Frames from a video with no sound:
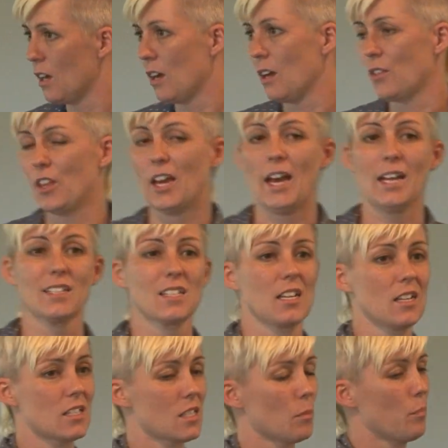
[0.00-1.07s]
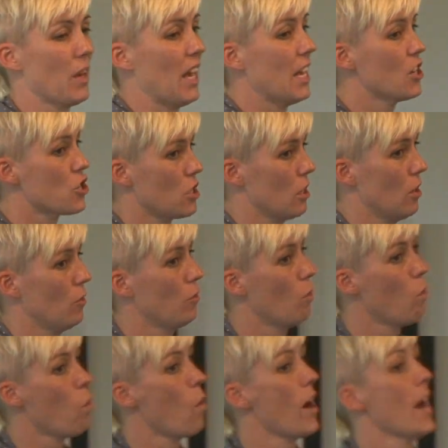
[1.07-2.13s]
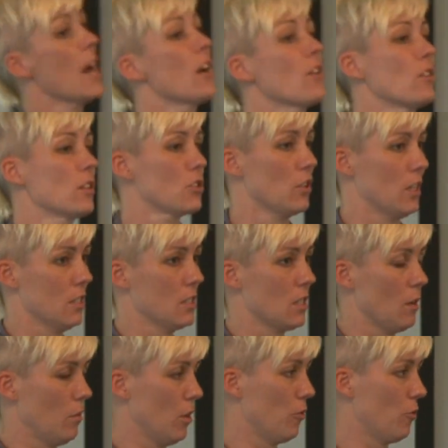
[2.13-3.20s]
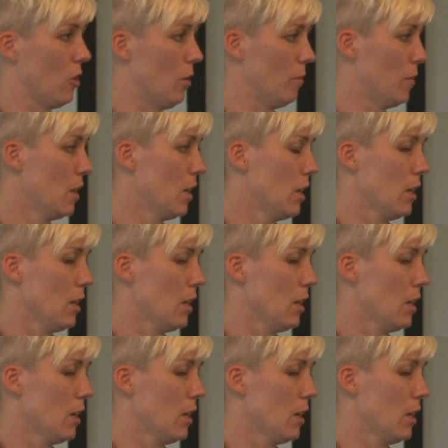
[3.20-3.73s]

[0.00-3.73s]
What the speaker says: the anticipation of where the treat is coming from